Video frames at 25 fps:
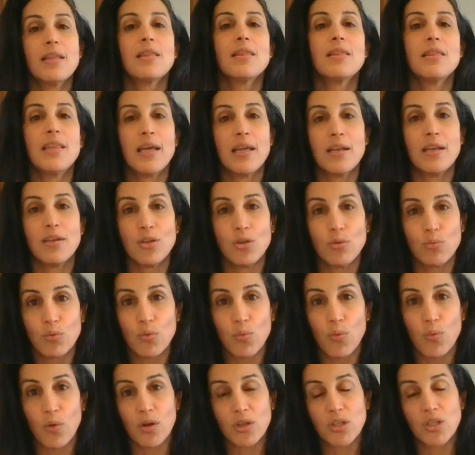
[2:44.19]
then you would
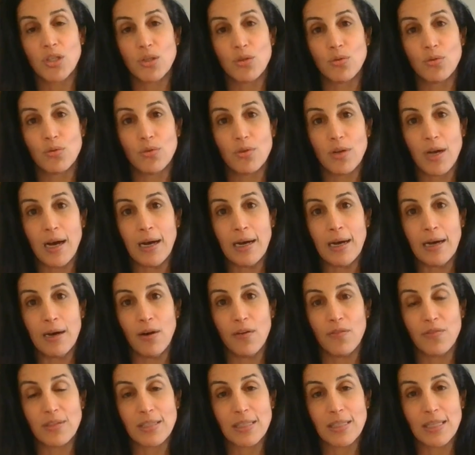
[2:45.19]
want to
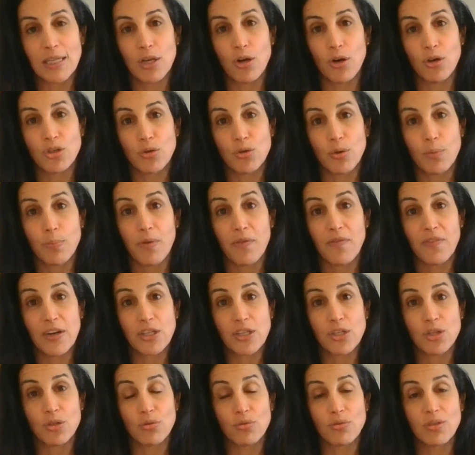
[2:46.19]
obviously go to a
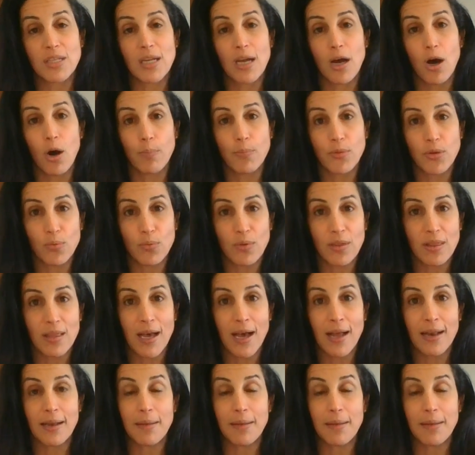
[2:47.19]
professional to help you with that.